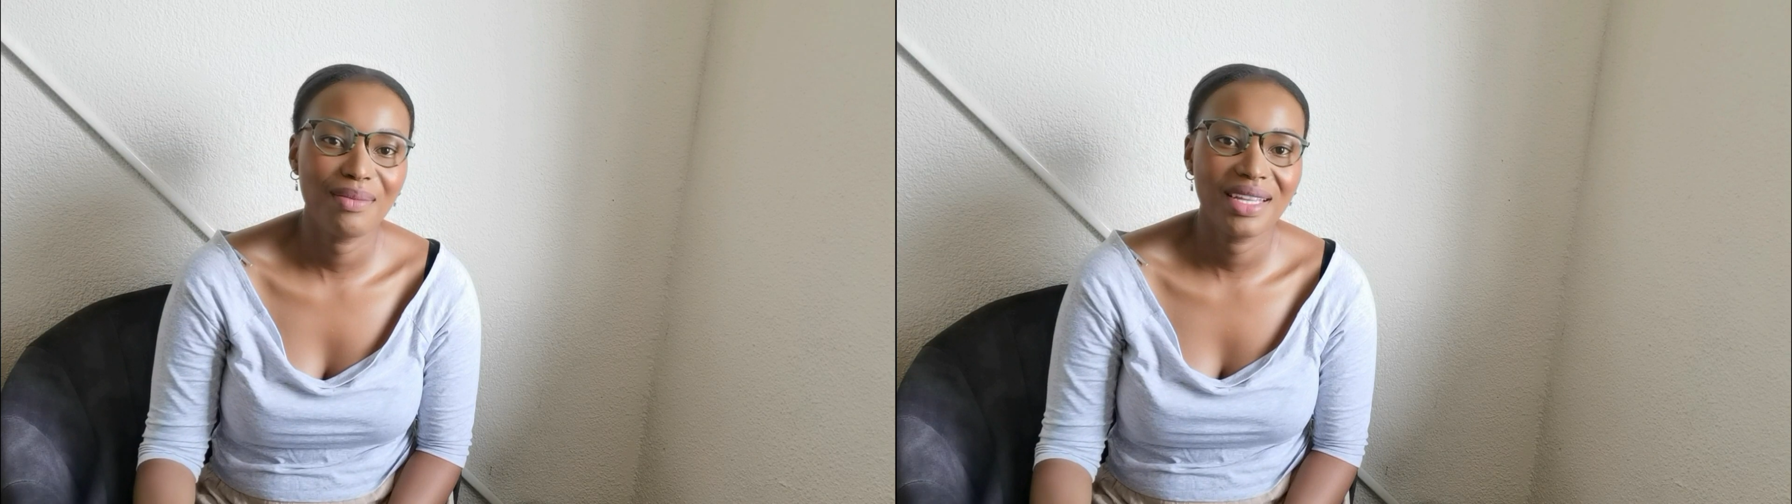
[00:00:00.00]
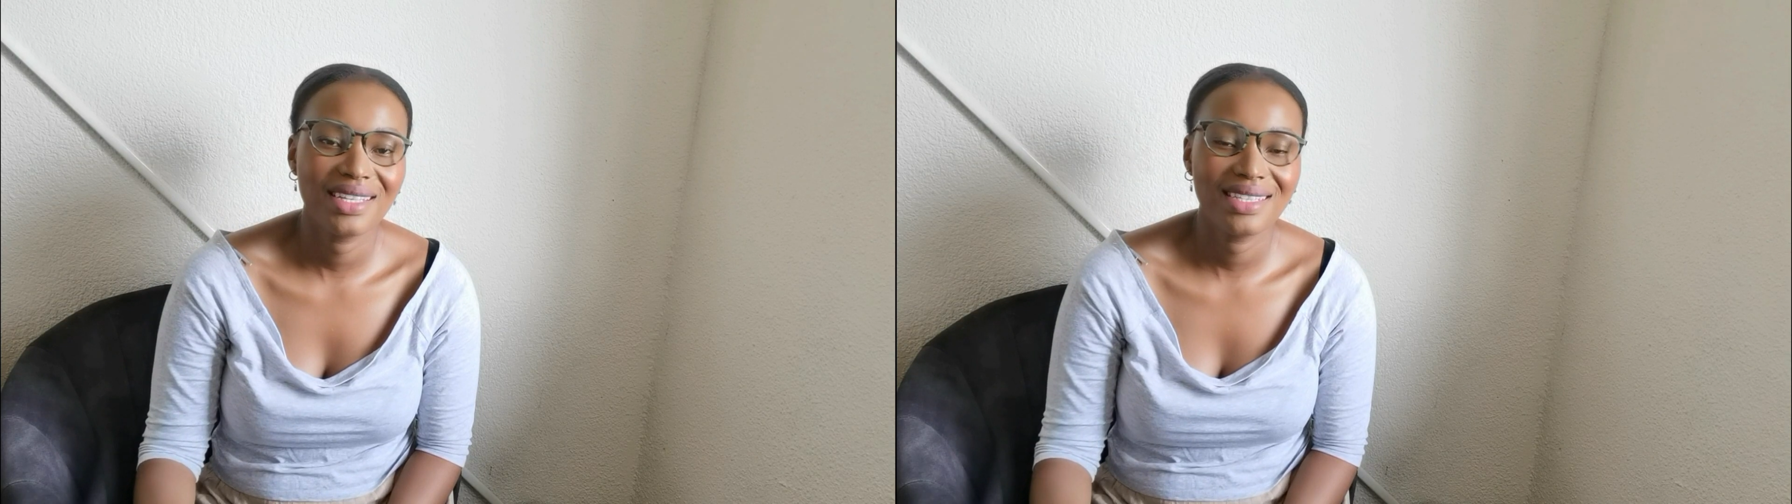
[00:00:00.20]

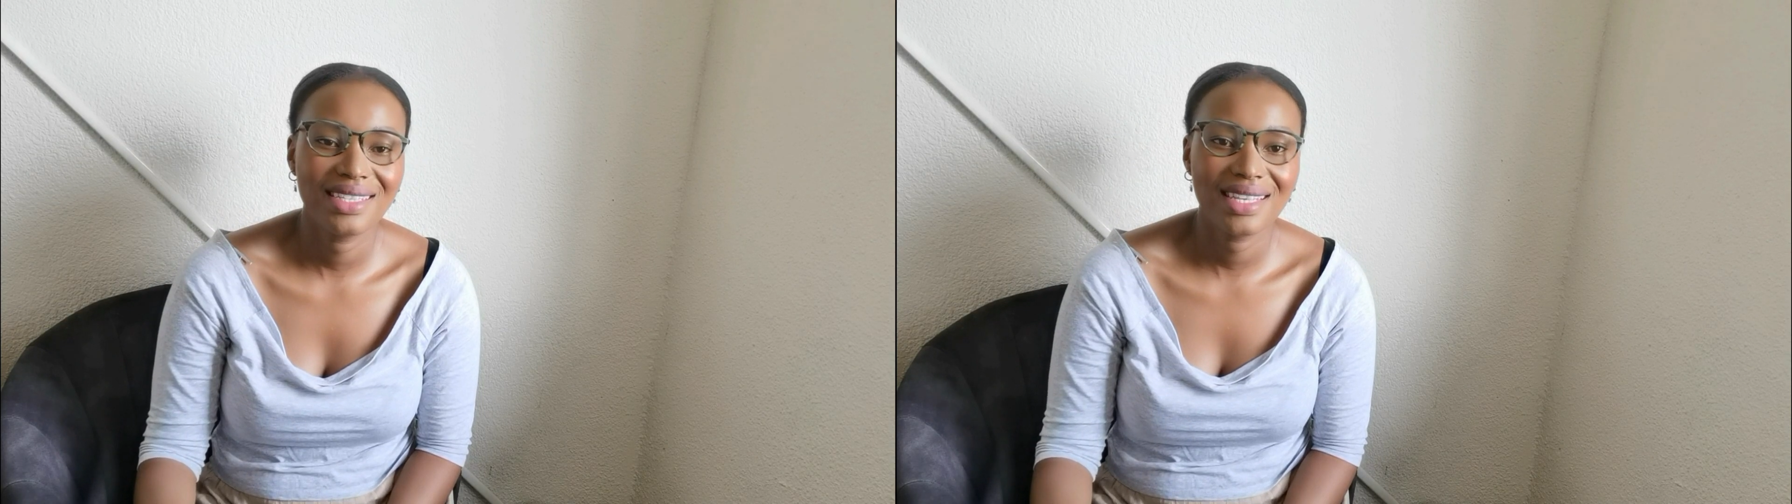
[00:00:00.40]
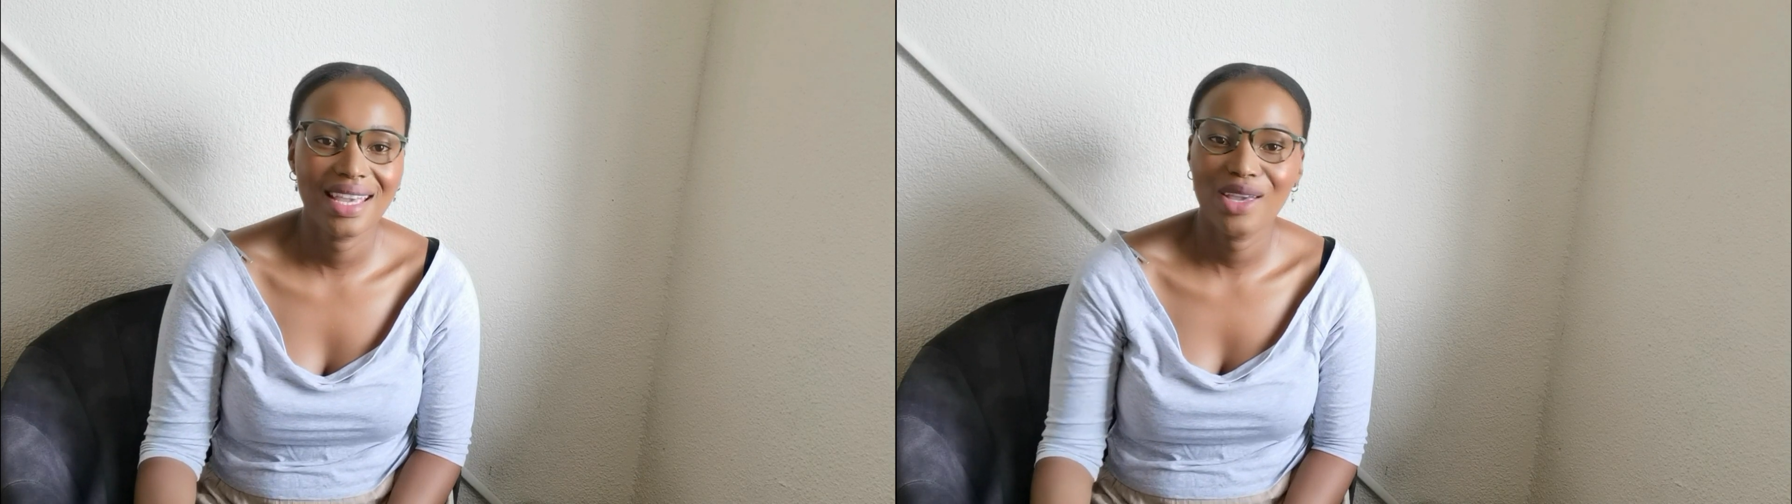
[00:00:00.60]
come in
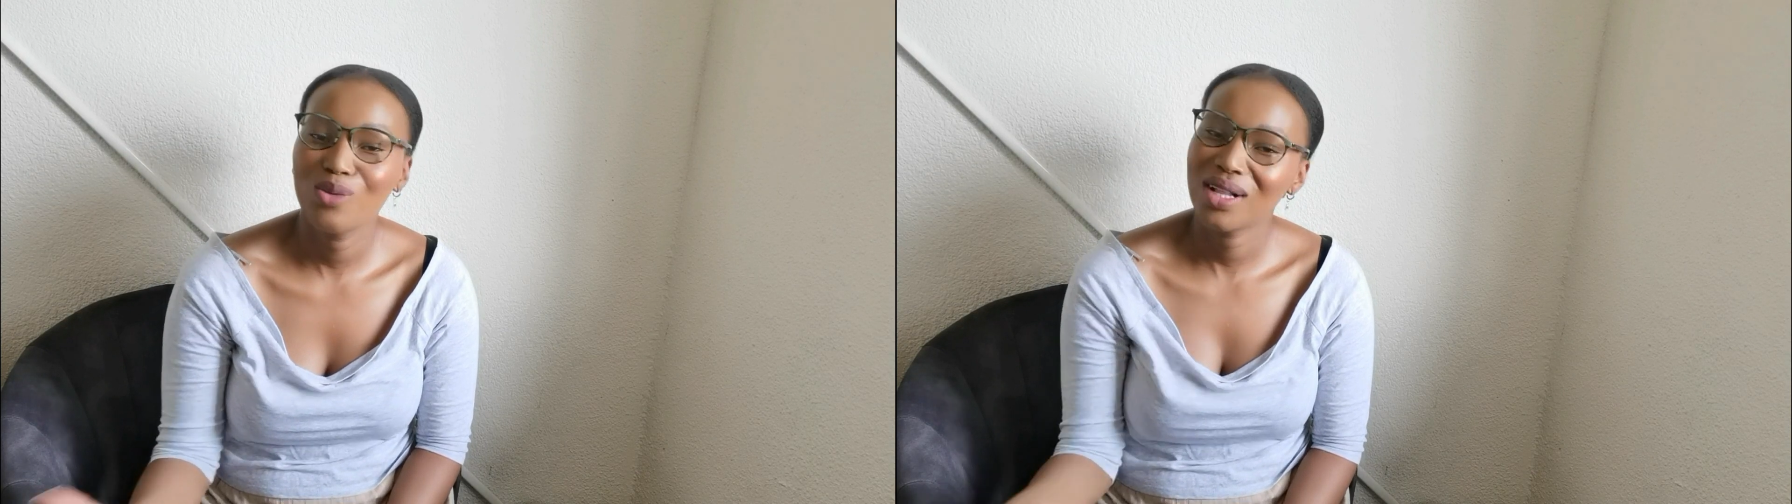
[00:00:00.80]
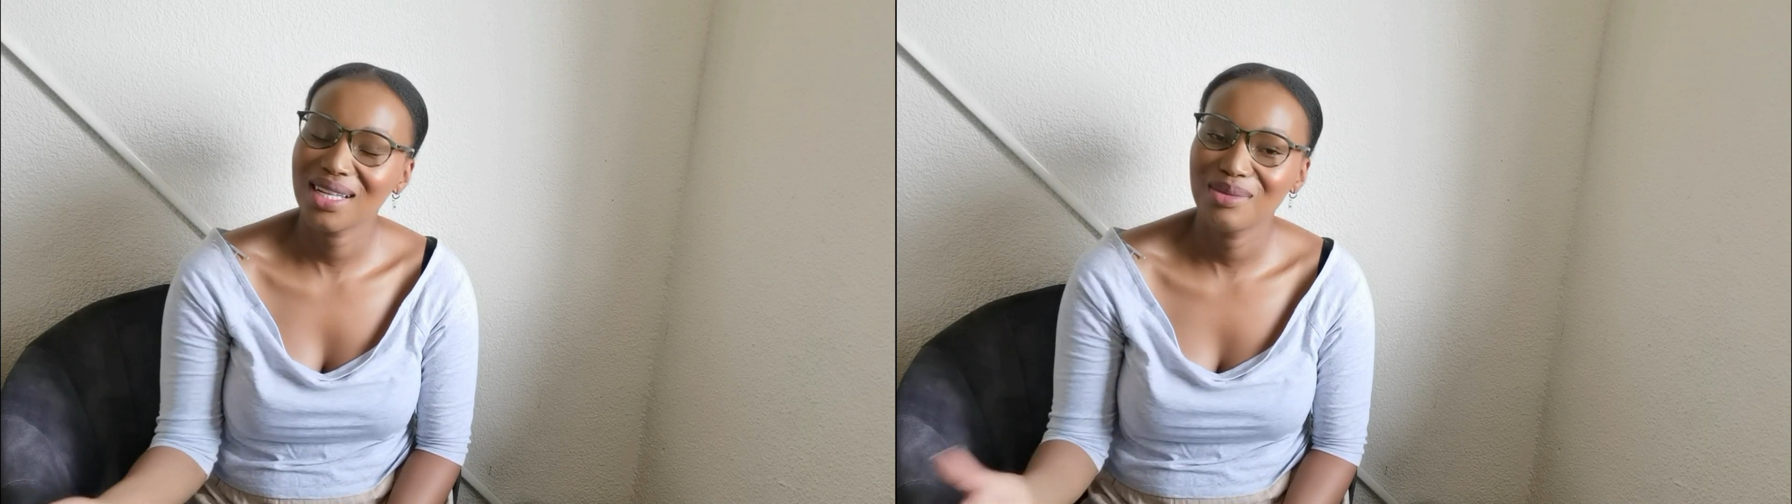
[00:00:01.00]
and
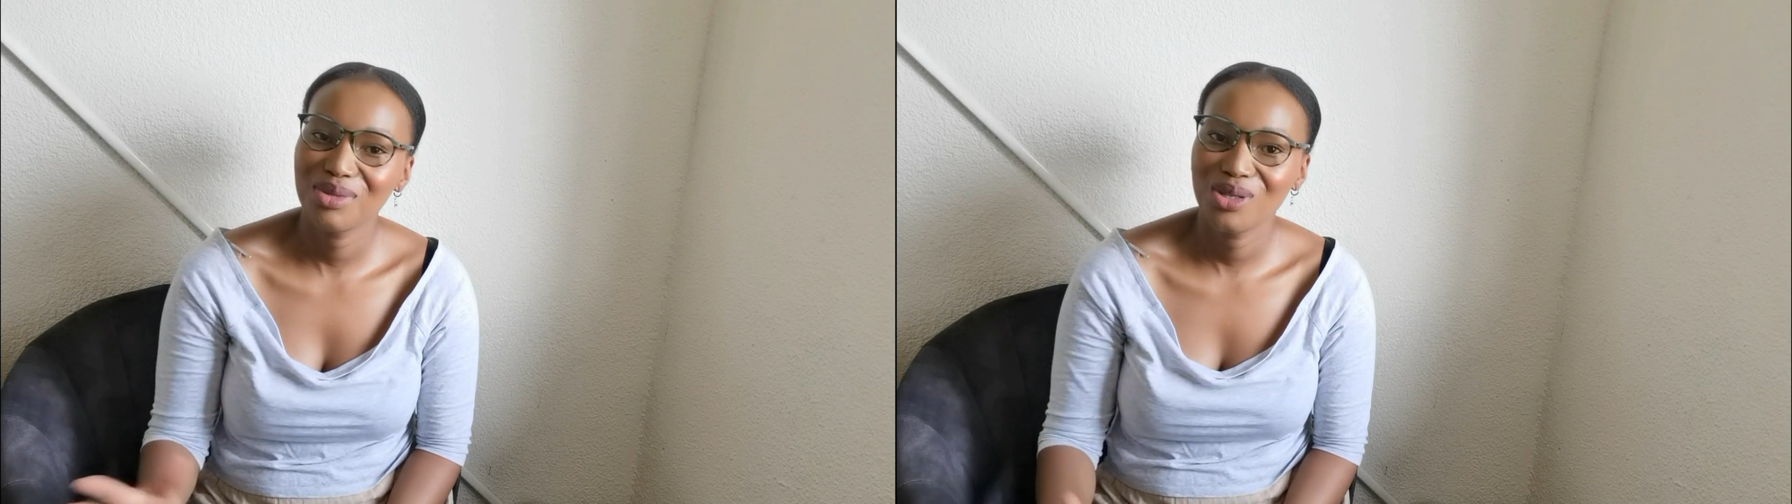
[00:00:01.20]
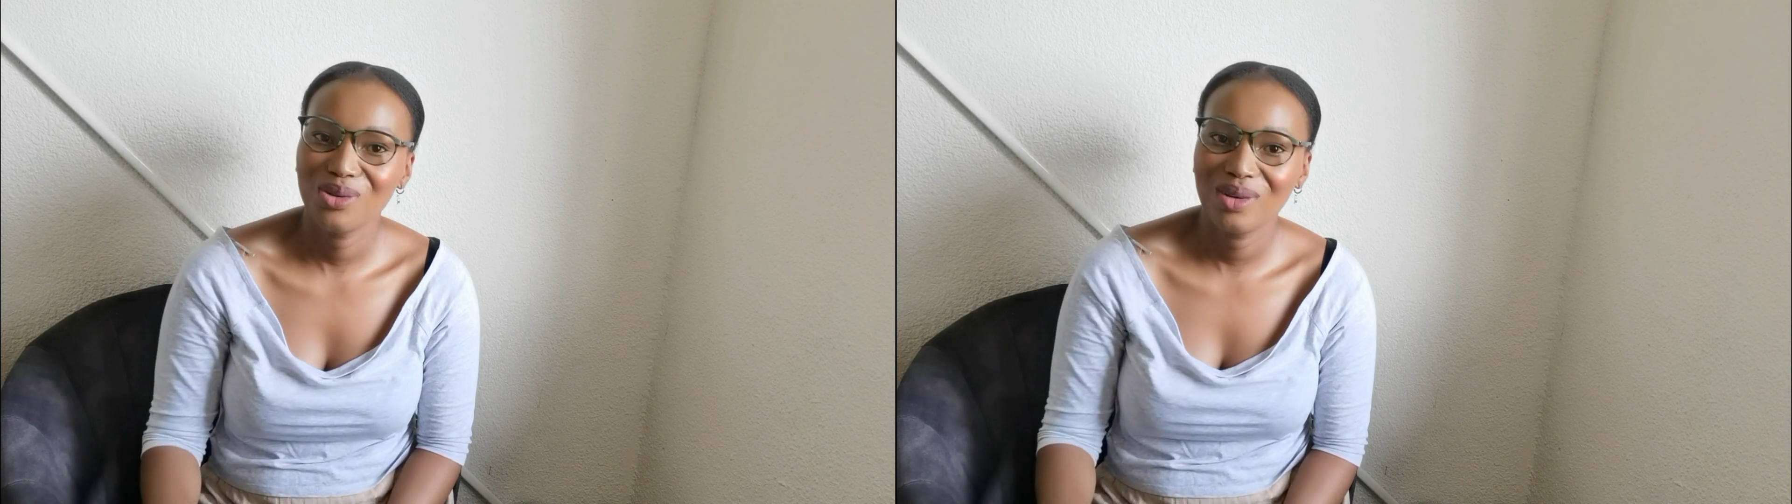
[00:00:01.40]
say
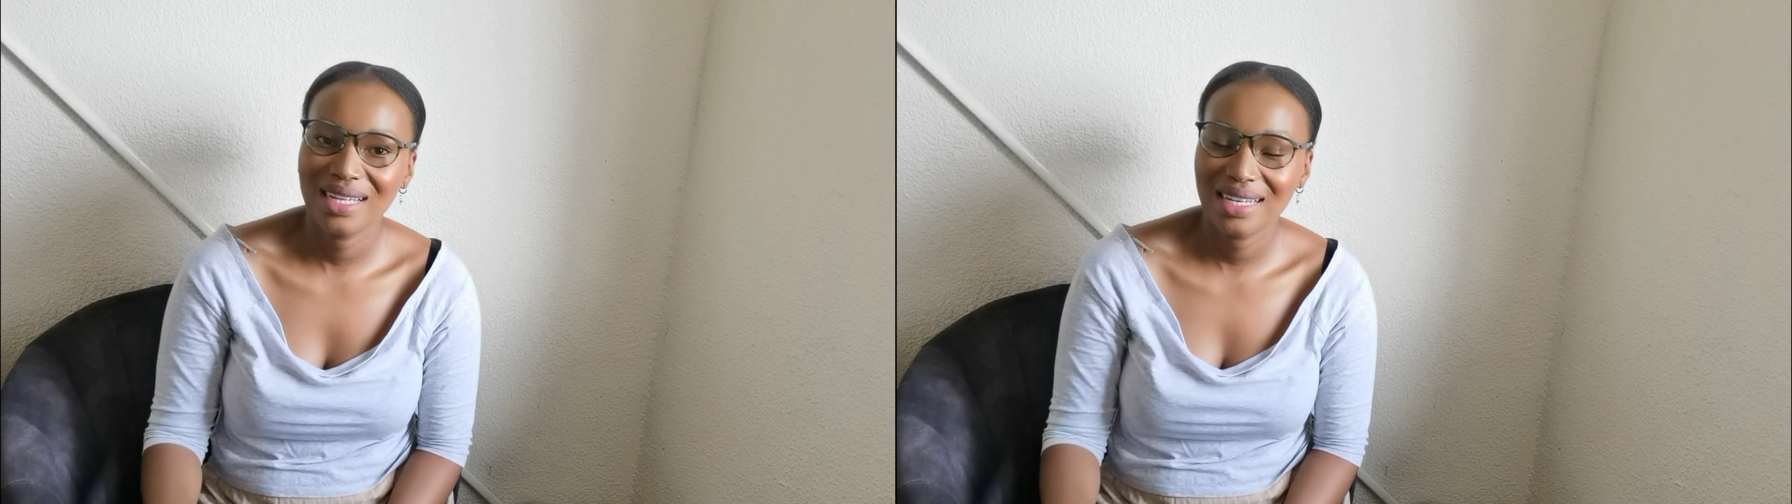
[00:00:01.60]
welcome to